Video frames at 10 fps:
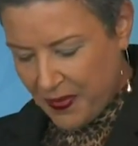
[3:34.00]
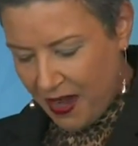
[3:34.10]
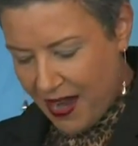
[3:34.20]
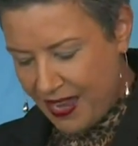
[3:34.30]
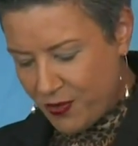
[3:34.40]

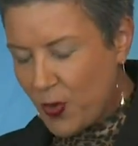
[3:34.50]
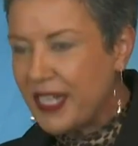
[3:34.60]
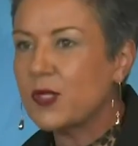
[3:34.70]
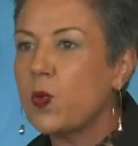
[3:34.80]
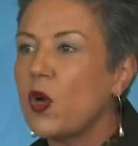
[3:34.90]
I have
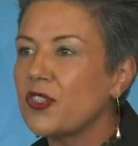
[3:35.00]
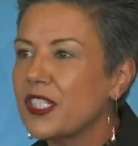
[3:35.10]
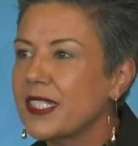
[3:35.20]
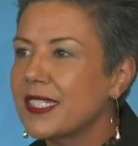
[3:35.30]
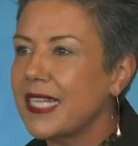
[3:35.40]
always
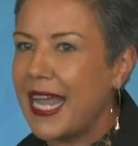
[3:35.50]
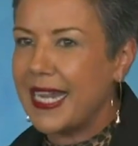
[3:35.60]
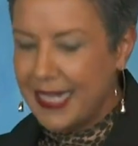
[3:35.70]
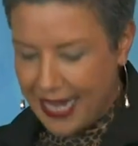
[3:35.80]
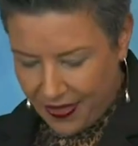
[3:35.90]
wanted
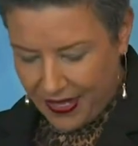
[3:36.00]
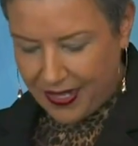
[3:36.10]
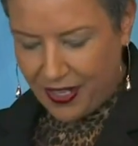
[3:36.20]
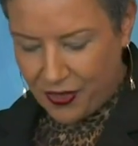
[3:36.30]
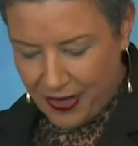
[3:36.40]

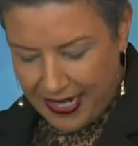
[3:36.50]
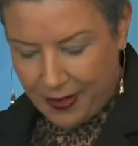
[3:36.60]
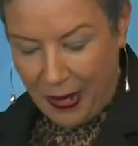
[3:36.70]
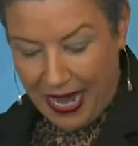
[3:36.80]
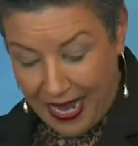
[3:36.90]
another
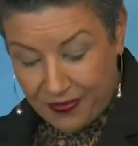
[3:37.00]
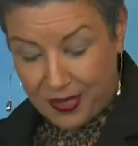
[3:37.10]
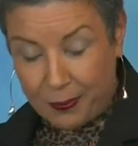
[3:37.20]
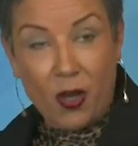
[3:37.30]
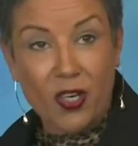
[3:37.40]
career
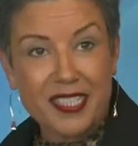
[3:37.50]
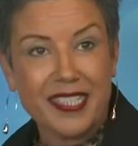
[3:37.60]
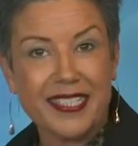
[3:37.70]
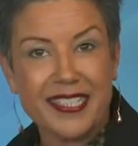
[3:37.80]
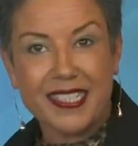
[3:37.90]
after
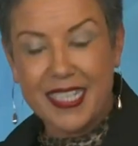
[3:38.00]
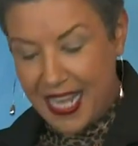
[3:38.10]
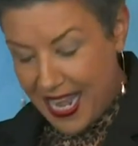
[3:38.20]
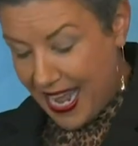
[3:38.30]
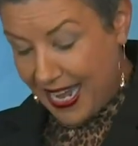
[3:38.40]
politics,
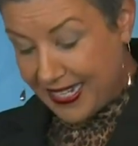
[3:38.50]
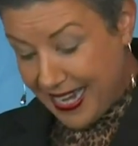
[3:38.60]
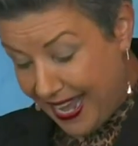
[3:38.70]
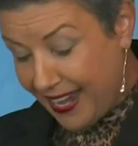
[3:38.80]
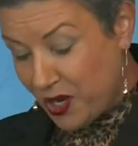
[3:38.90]
and
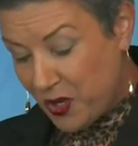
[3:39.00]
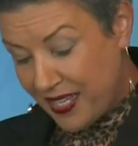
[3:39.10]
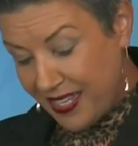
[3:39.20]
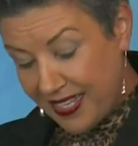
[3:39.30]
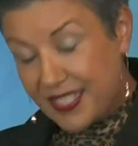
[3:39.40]
now
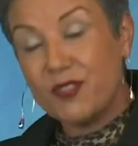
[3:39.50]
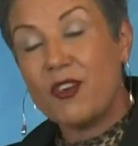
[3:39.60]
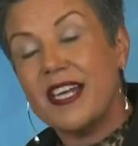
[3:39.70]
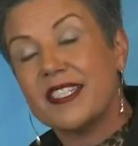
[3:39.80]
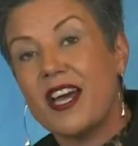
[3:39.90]
is the
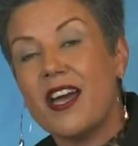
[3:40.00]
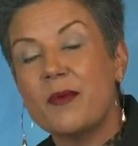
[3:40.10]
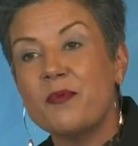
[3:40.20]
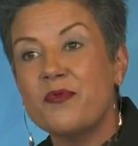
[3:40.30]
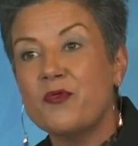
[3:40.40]
right
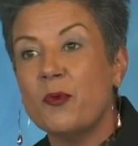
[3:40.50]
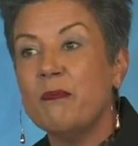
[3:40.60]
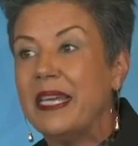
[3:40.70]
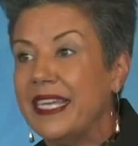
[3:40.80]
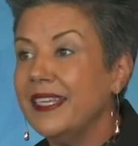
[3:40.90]
time for
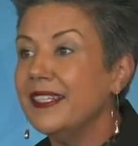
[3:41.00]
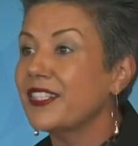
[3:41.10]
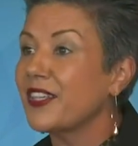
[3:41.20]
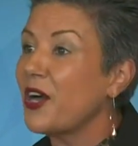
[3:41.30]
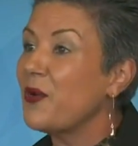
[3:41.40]
me
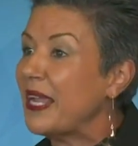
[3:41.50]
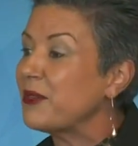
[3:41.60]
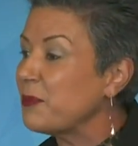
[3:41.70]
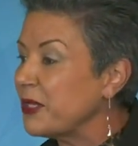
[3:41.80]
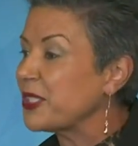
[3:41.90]
to go
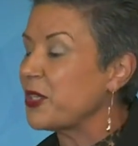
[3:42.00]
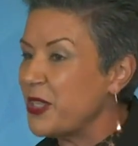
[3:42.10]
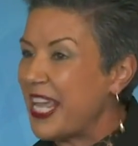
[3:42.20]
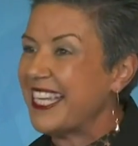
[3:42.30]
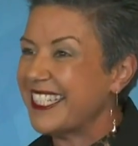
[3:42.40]
and pursue
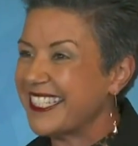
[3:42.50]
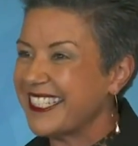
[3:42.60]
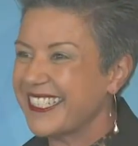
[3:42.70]
that.